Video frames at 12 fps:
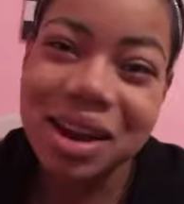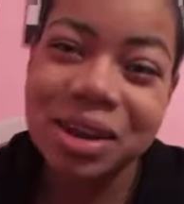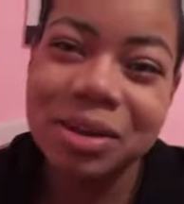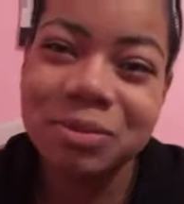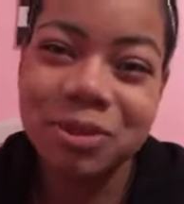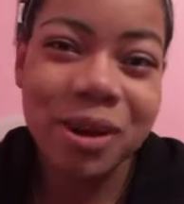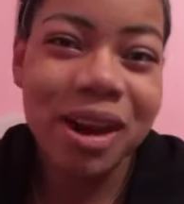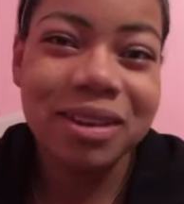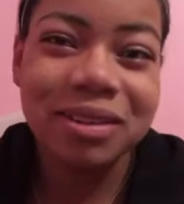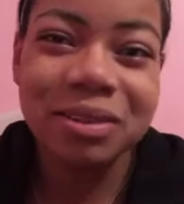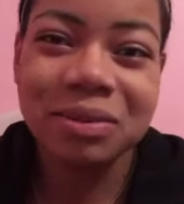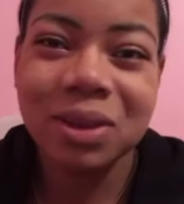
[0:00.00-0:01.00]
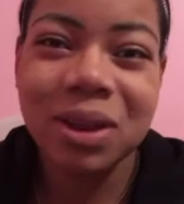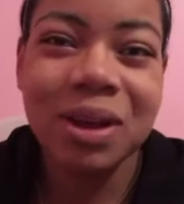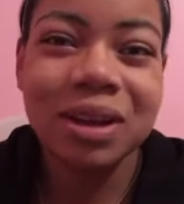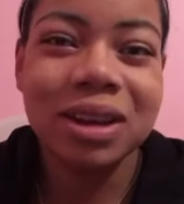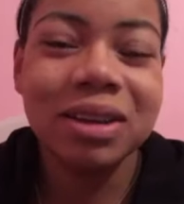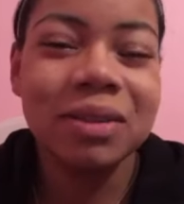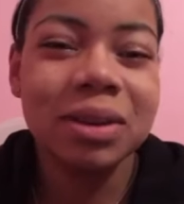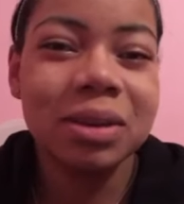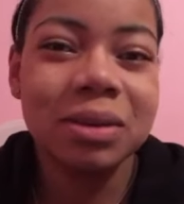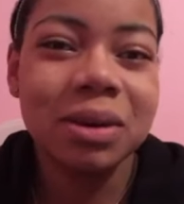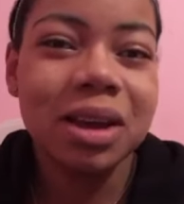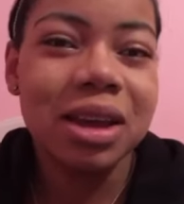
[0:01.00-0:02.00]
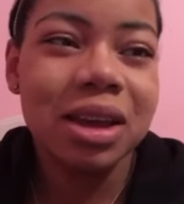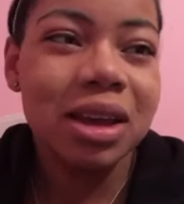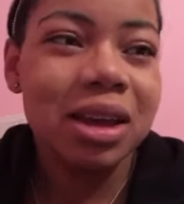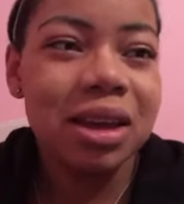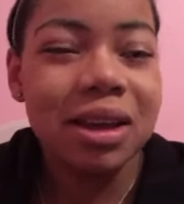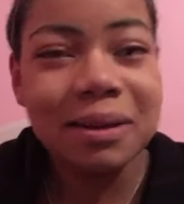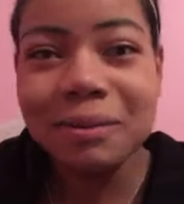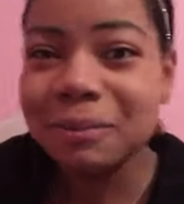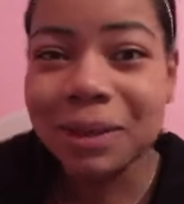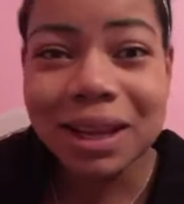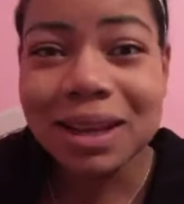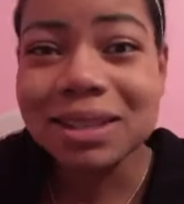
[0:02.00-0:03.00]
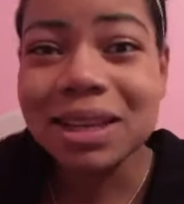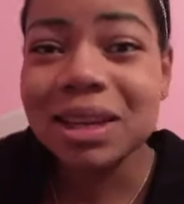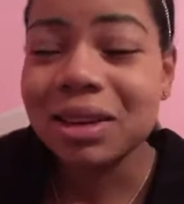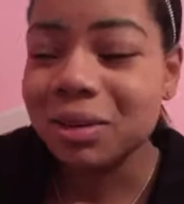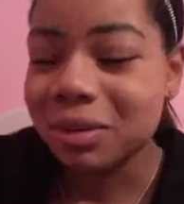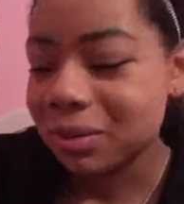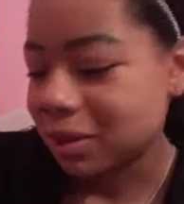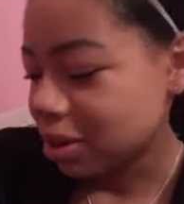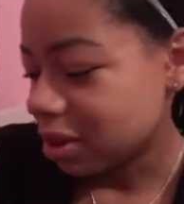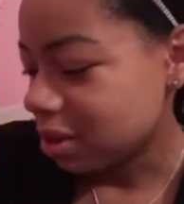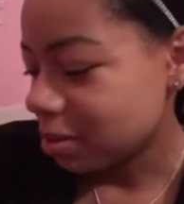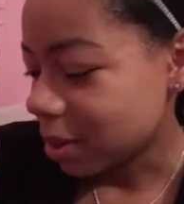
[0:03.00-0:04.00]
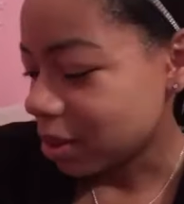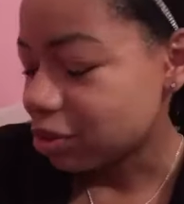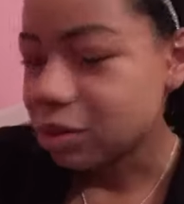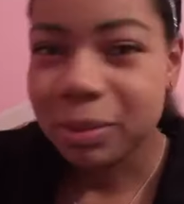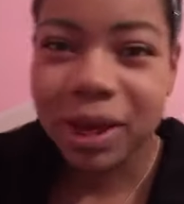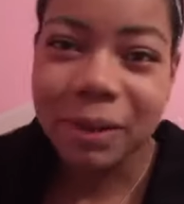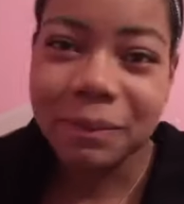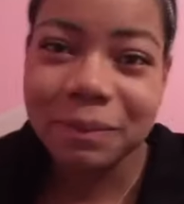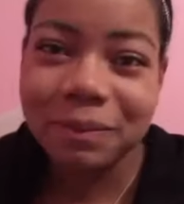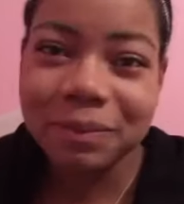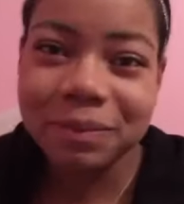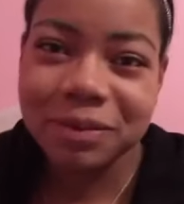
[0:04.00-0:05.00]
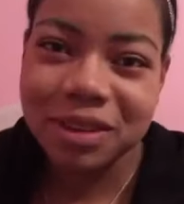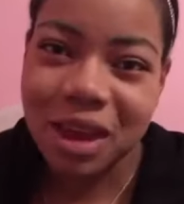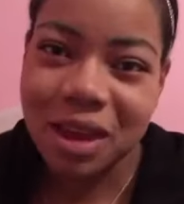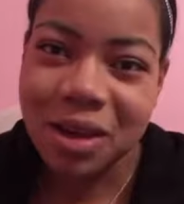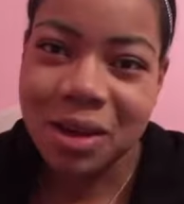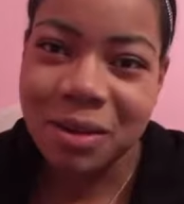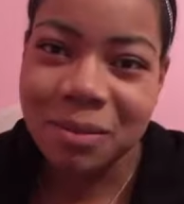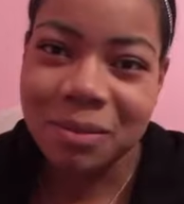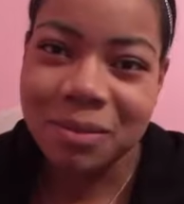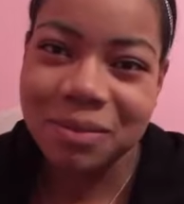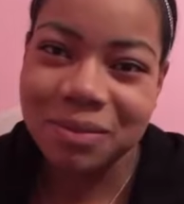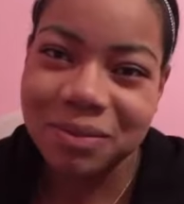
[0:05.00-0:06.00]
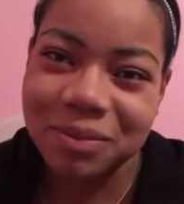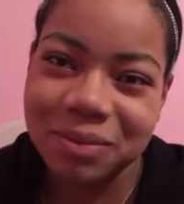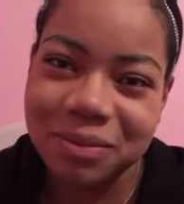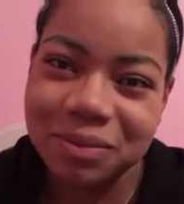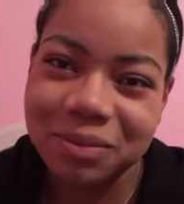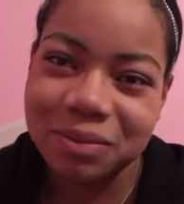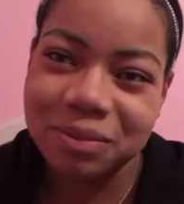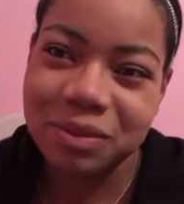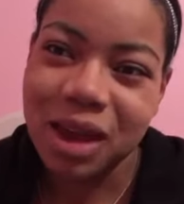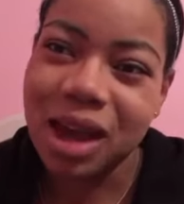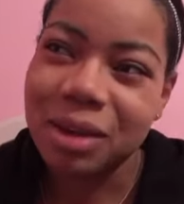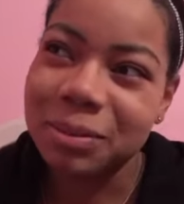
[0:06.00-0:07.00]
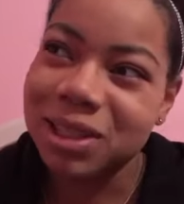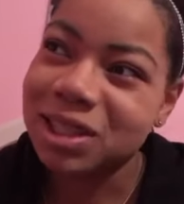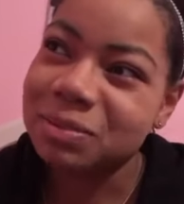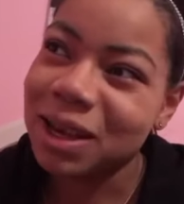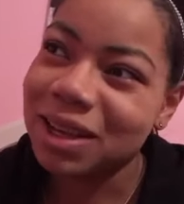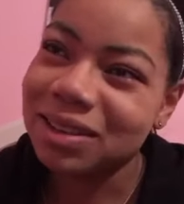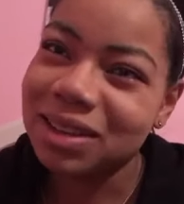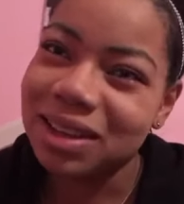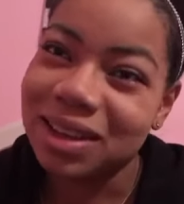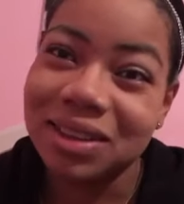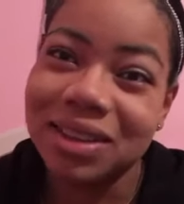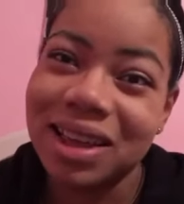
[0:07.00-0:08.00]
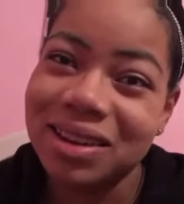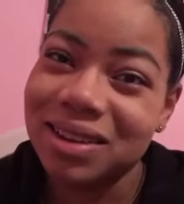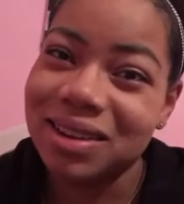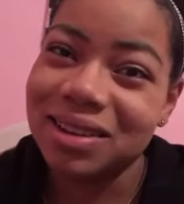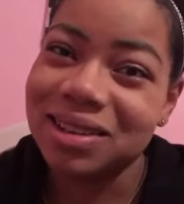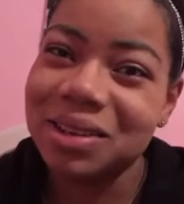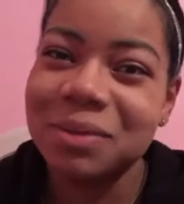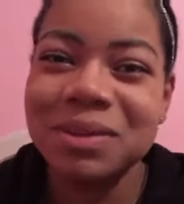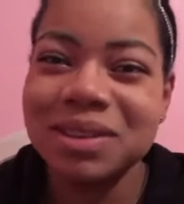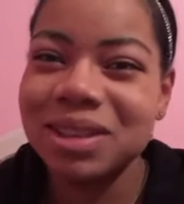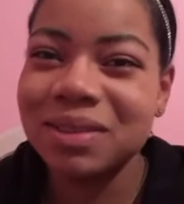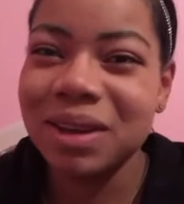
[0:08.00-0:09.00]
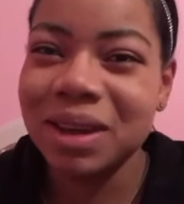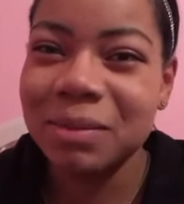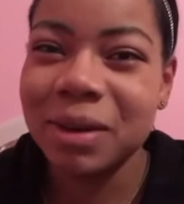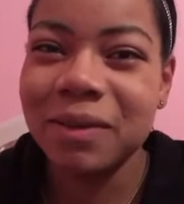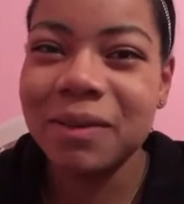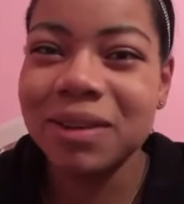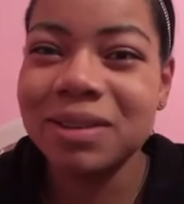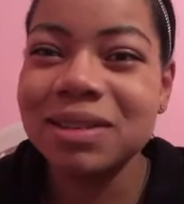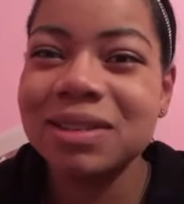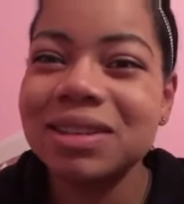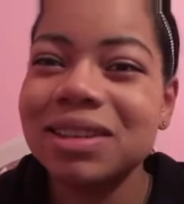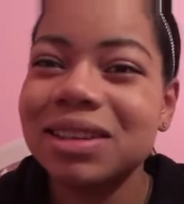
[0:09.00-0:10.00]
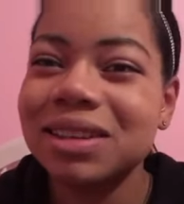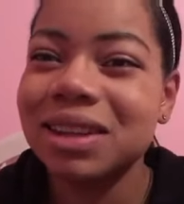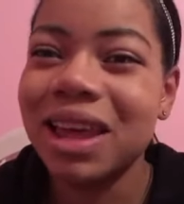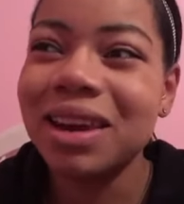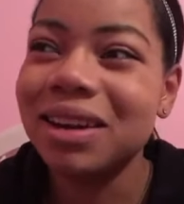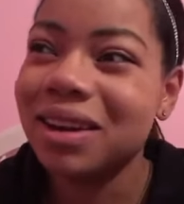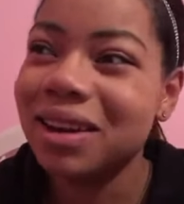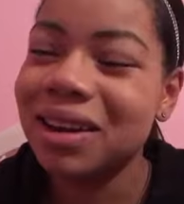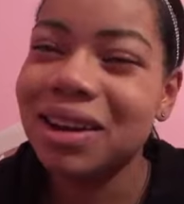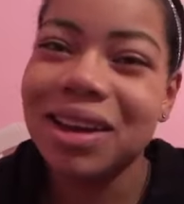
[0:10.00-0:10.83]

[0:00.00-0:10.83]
that I am trying to vlog even though, like I said, I don't really do much, but um, I'm expecting a letter. So we'll see if I get my first letter.